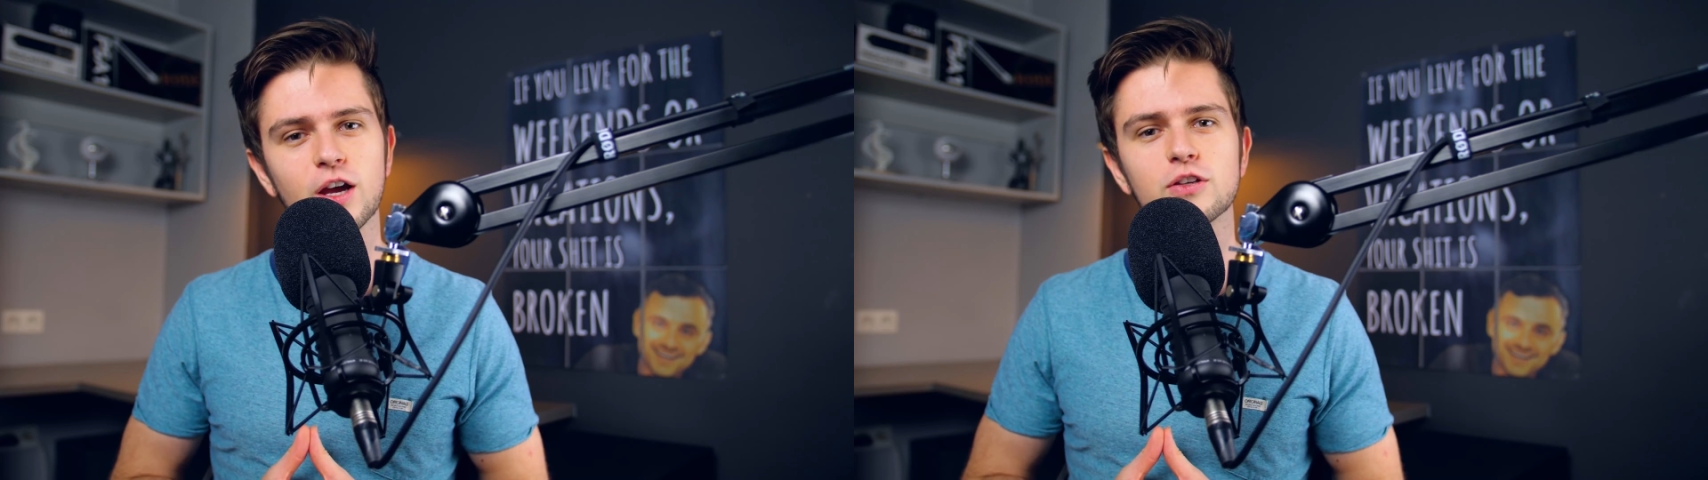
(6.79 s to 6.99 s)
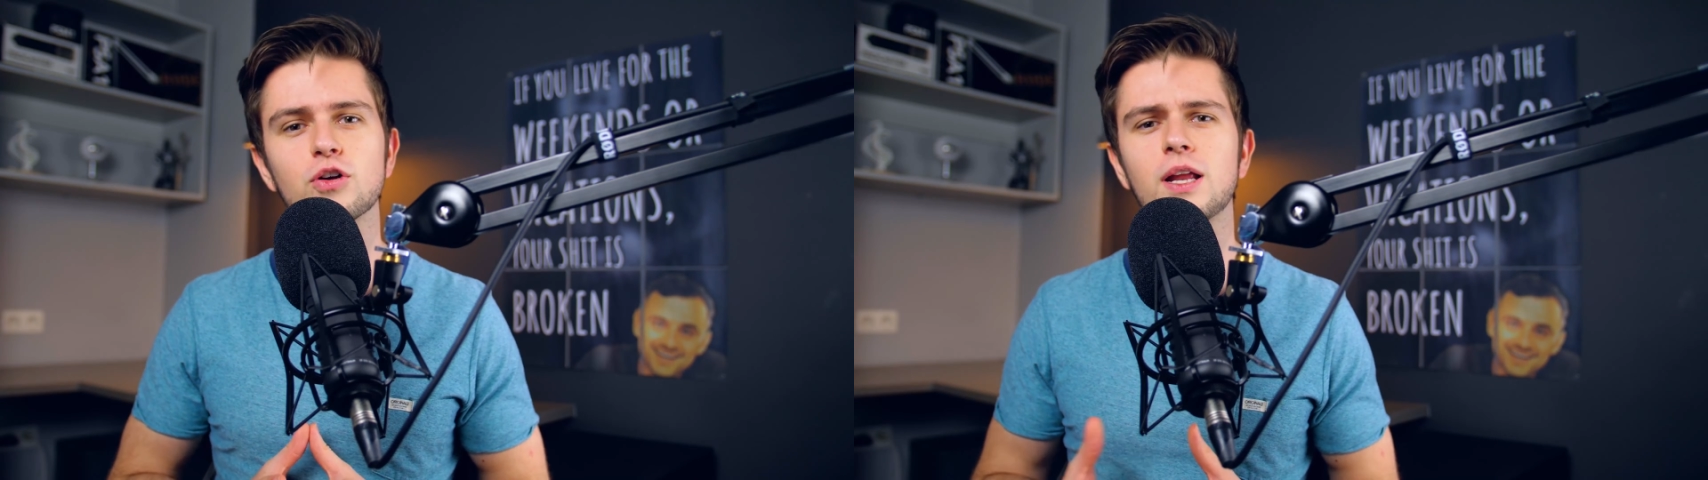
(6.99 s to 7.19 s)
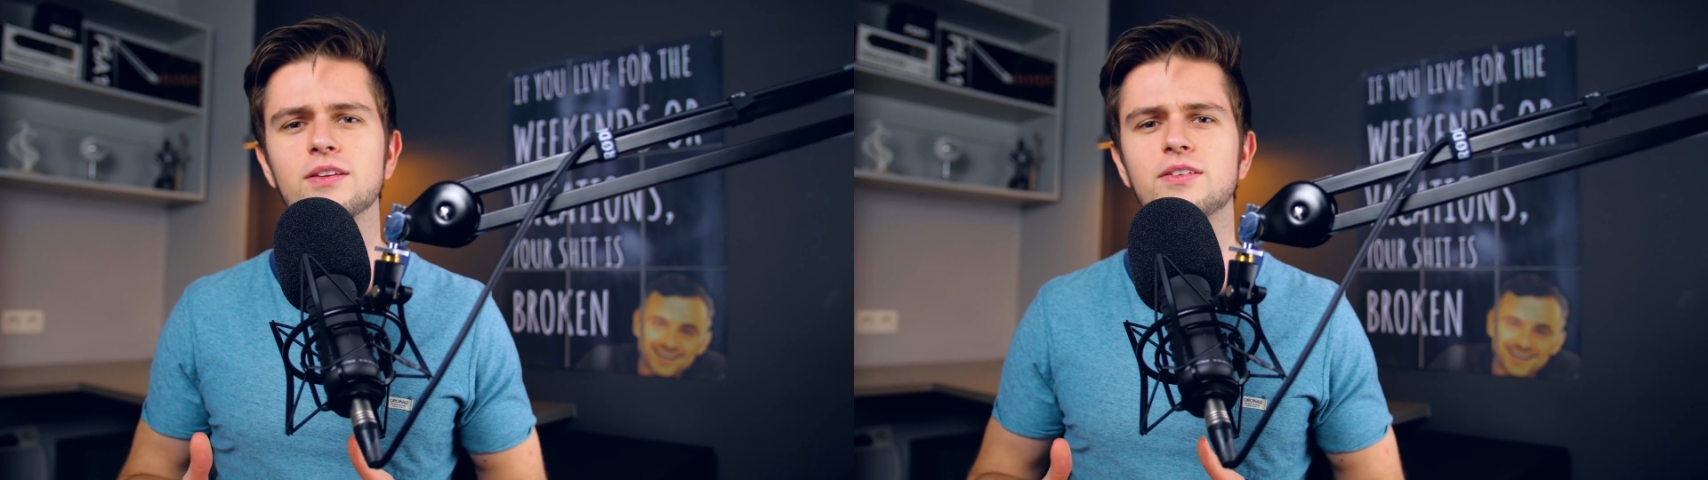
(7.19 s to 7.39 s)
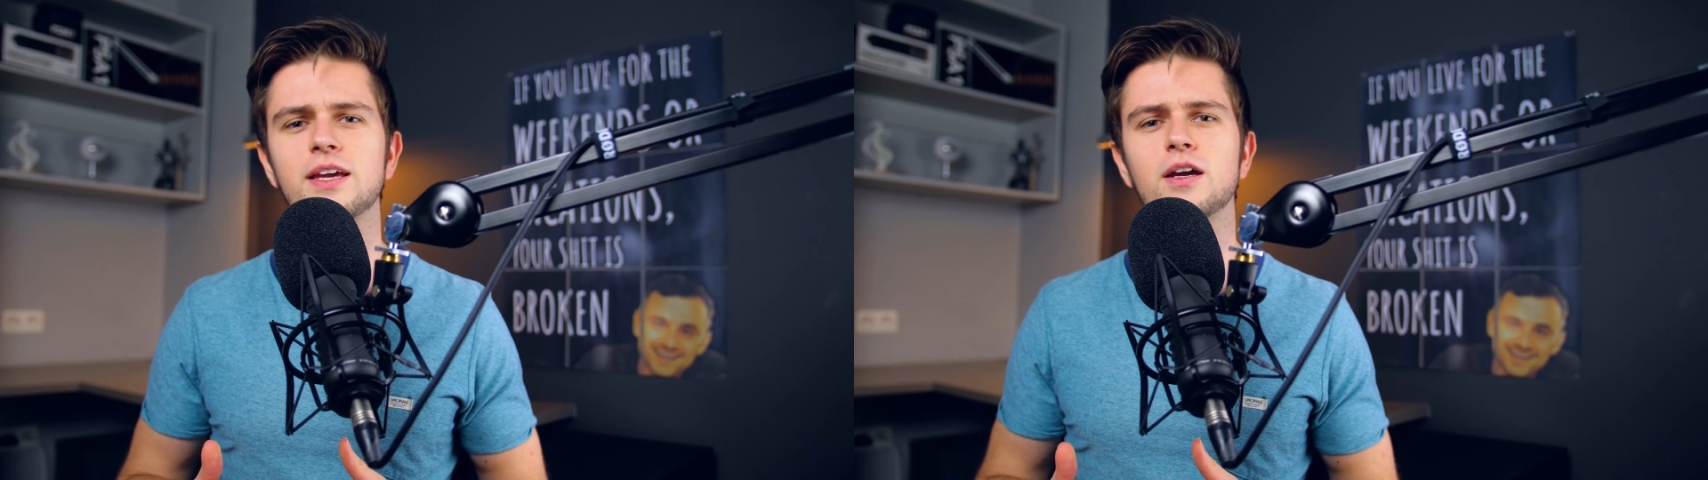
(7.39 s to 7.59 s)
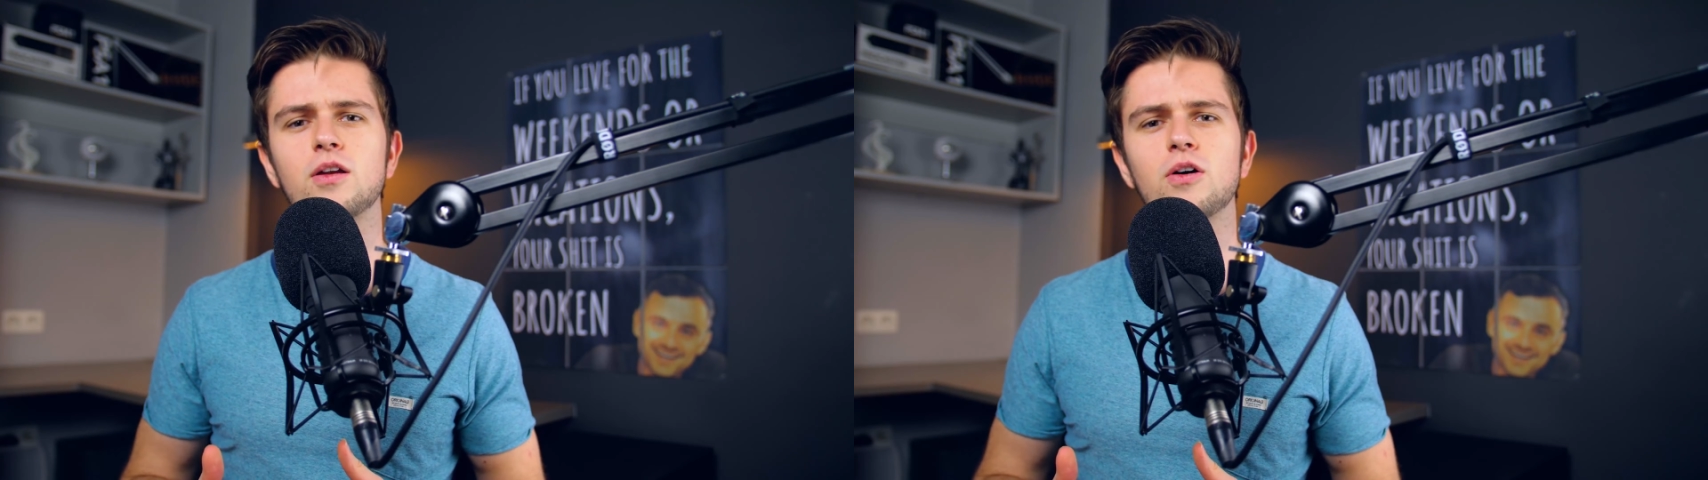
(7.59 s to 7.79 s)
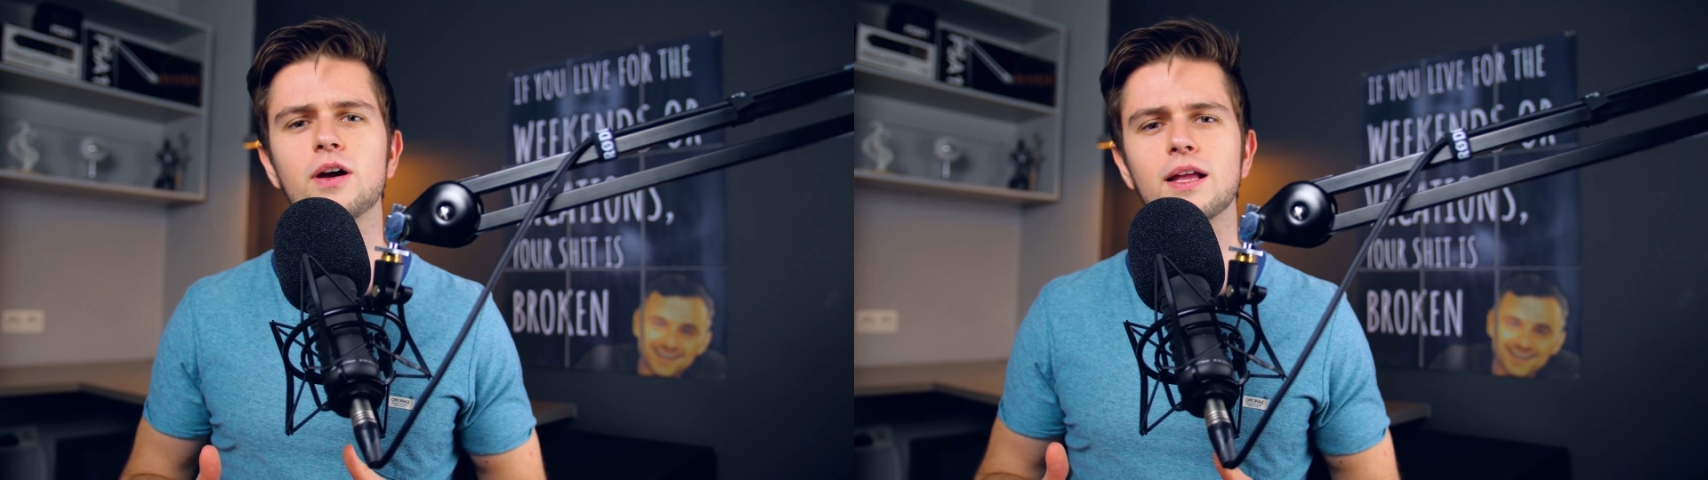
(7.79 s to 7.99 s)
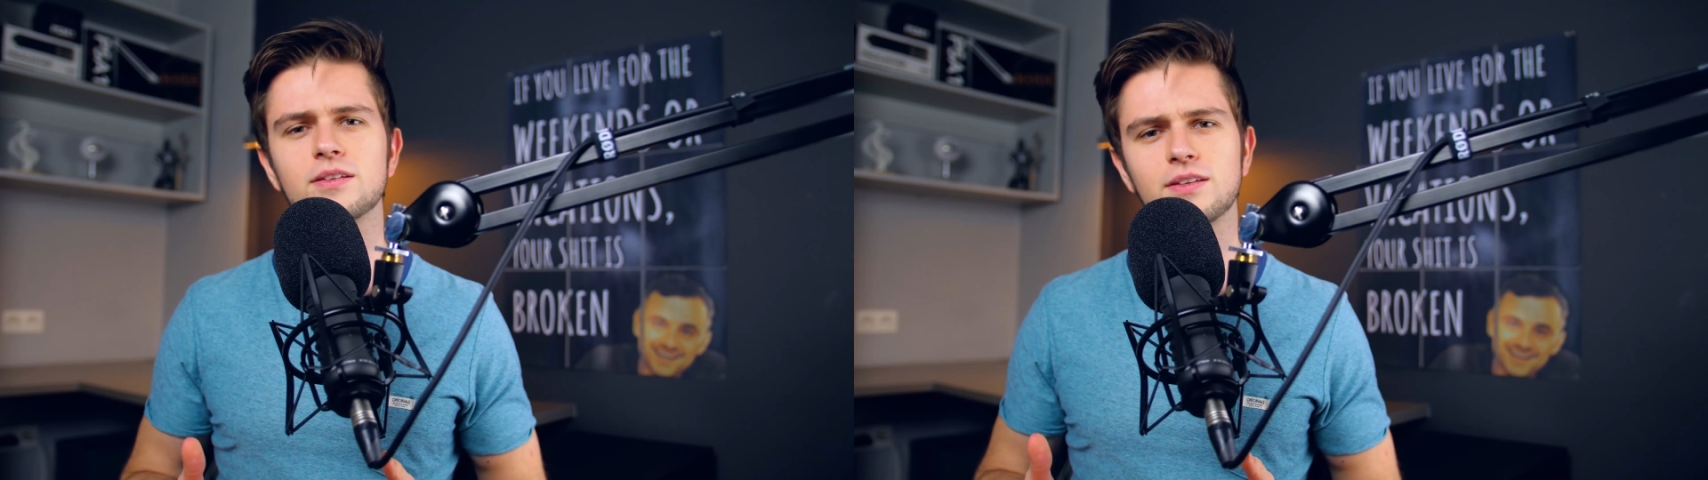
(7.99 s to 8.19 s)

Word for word: so let's take a look and